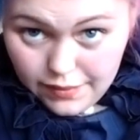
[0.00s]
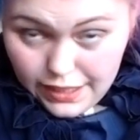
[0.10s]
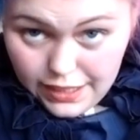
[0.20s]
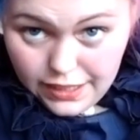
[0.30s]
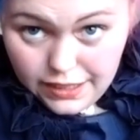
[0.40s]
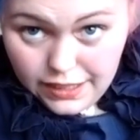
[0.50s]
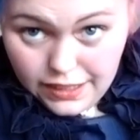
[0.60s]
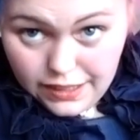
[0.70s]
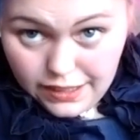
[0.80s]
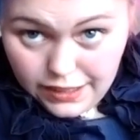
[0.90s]
And then
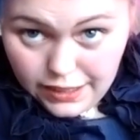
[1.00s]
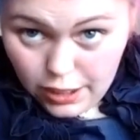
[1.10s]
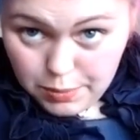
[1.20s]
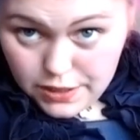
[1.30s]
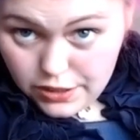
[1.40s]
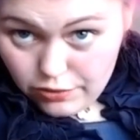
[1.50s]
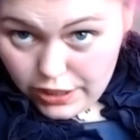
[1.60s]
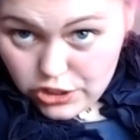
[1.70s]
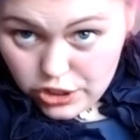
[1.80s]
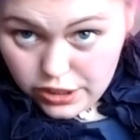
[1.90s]
in the opposite
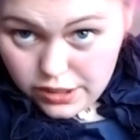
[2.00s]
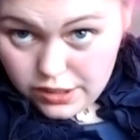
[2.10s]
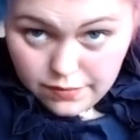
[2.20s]
direction,